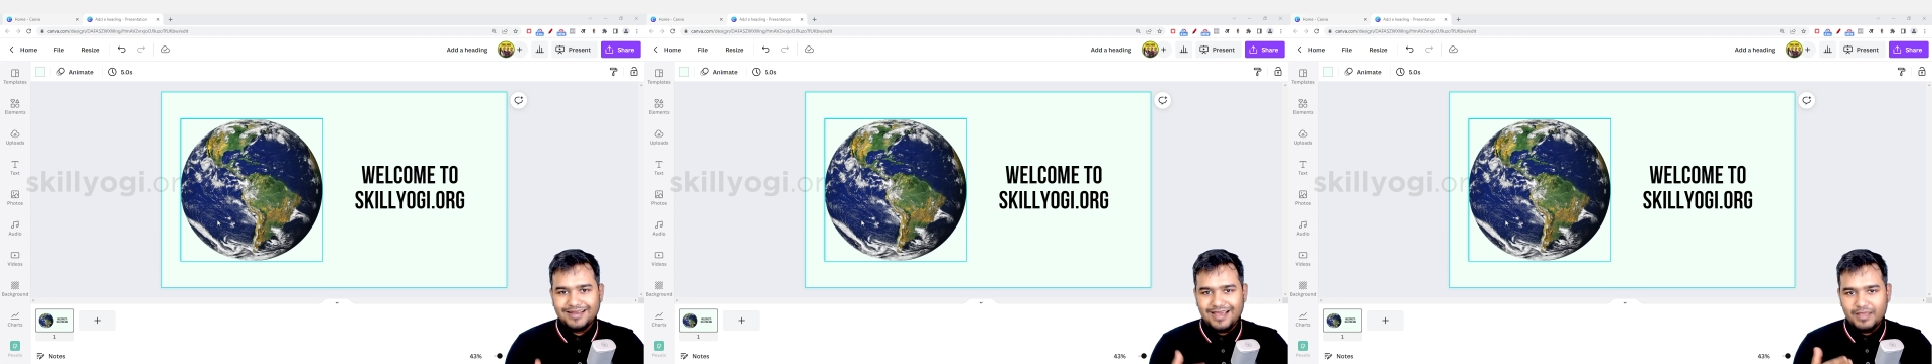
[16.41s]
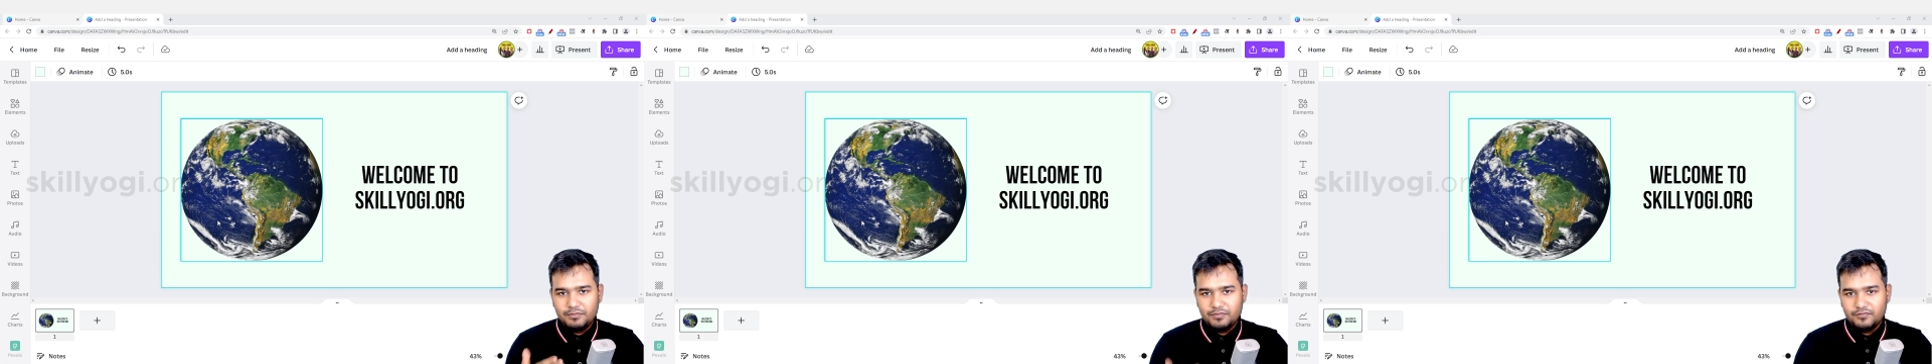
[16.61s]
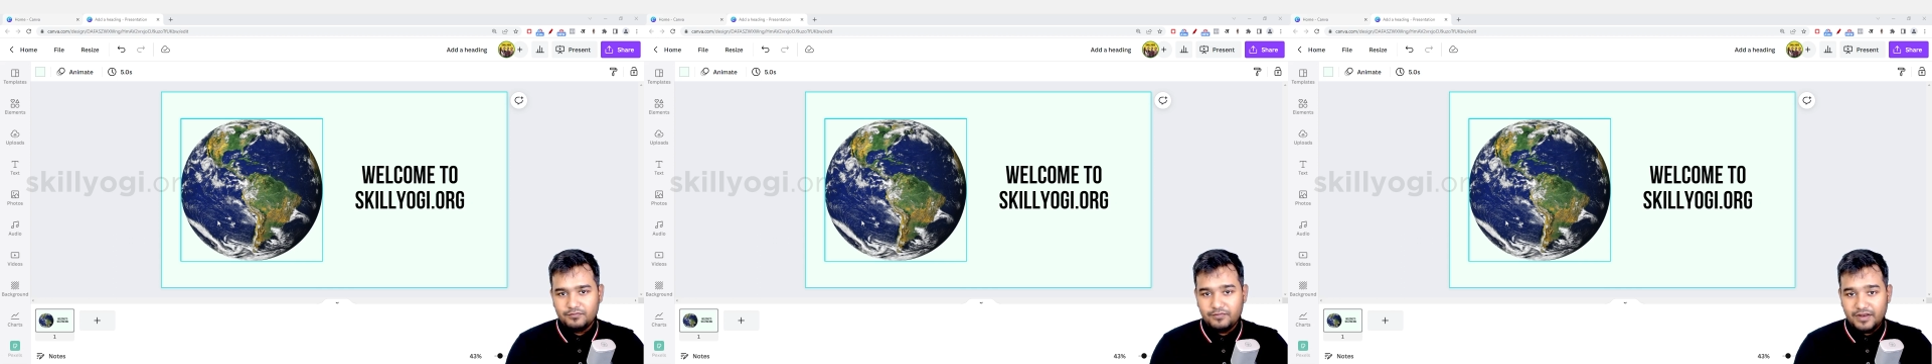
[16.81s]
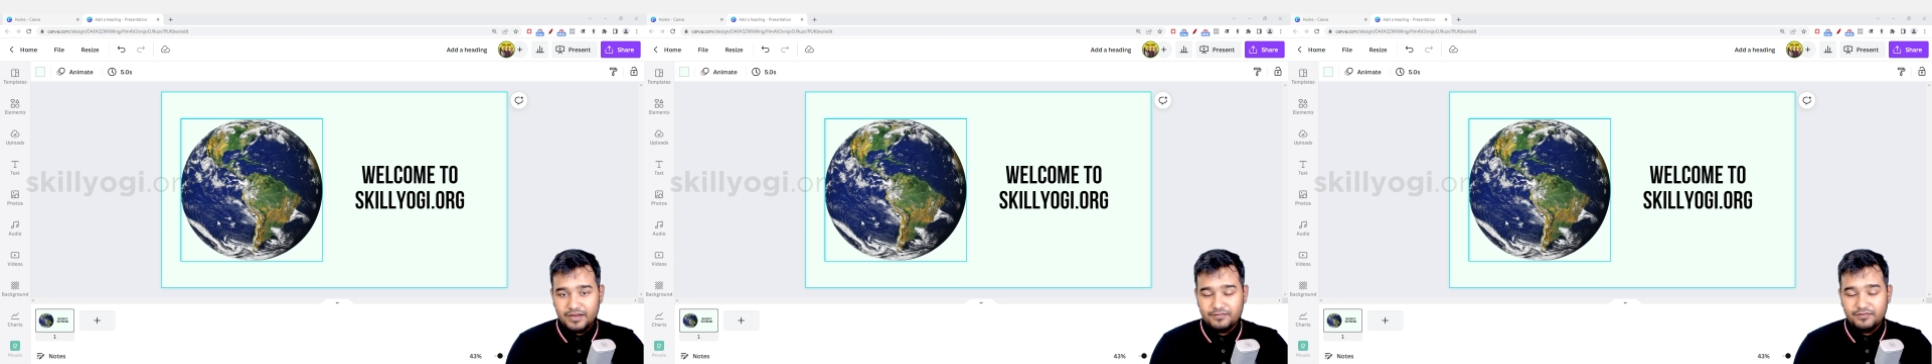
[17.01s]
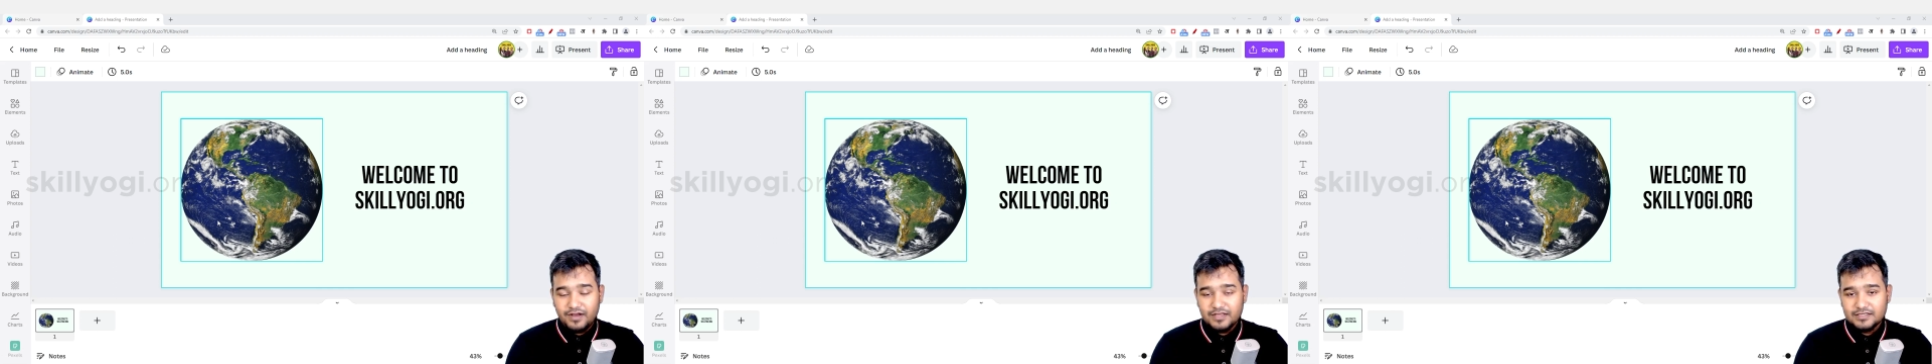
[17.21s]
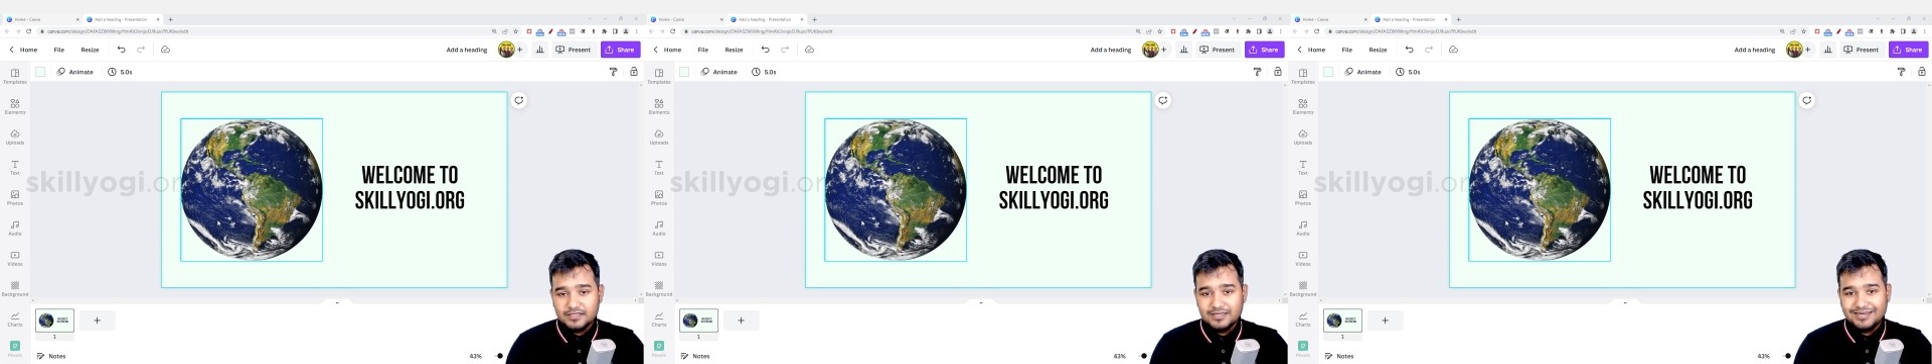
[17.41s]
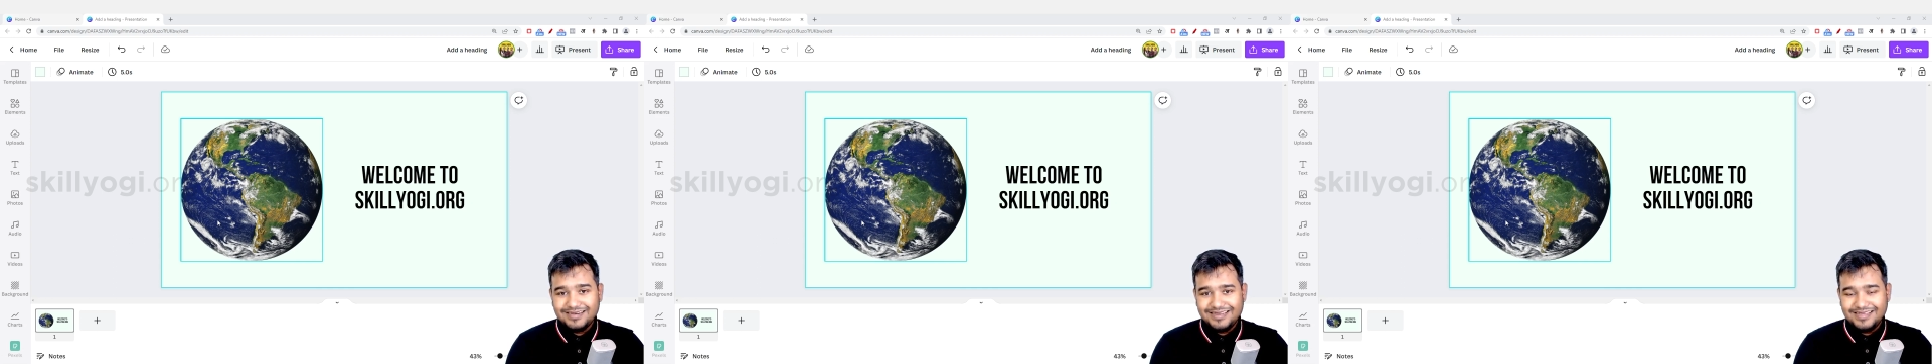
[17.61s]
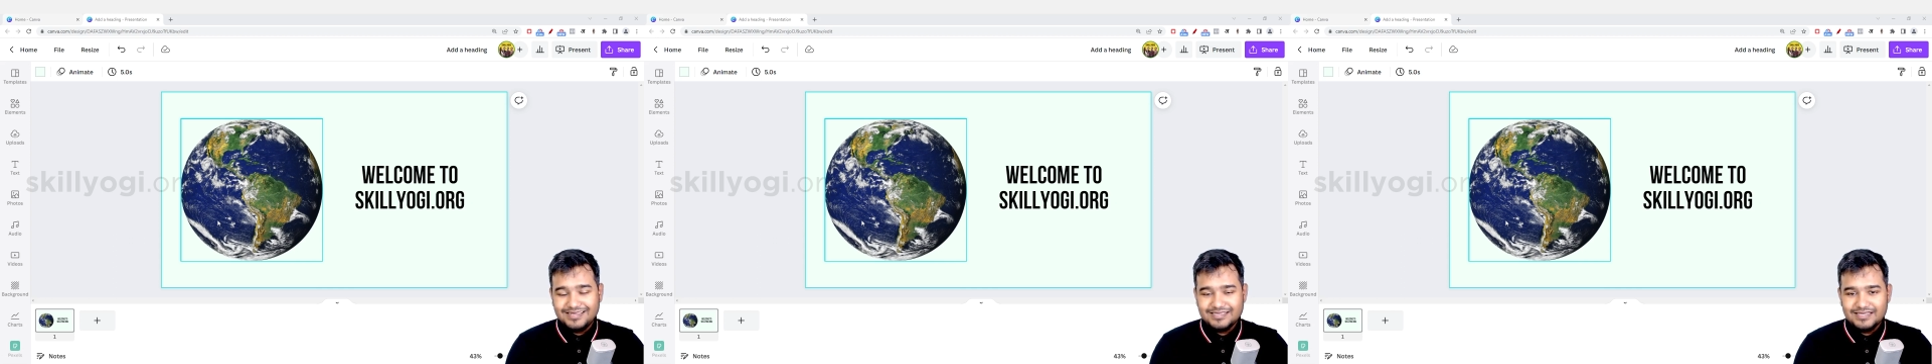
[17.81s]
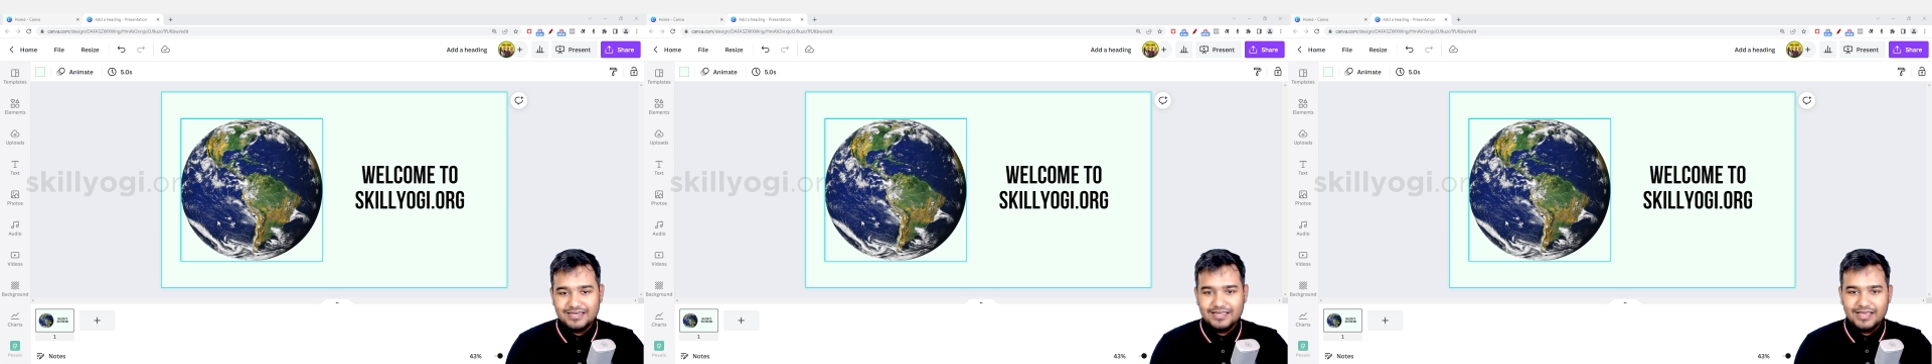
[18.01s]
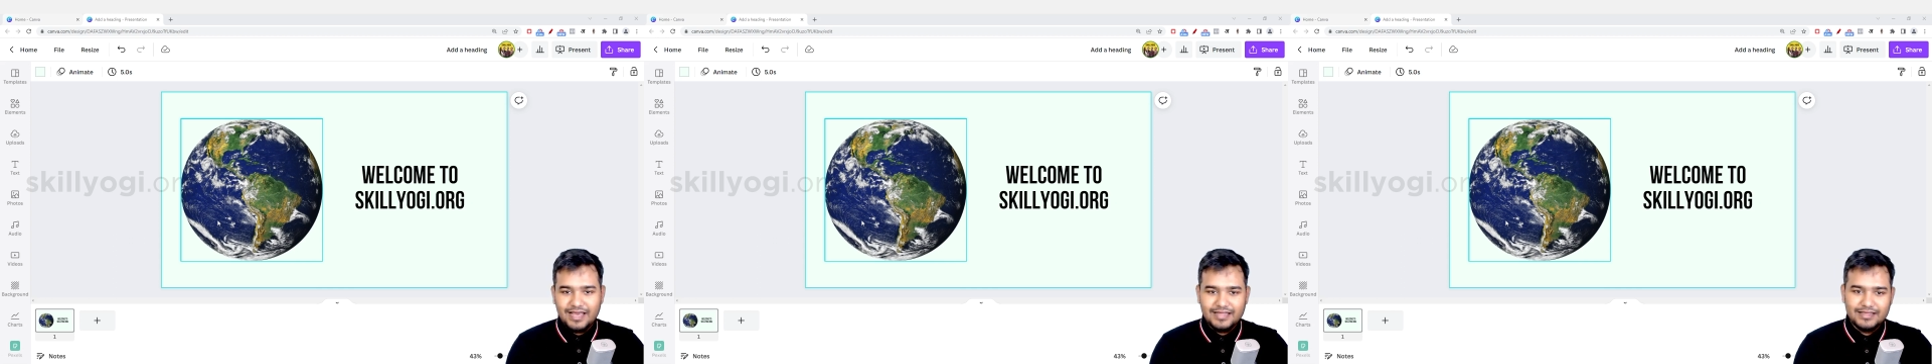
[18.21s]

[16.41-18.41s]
type very faster and easily,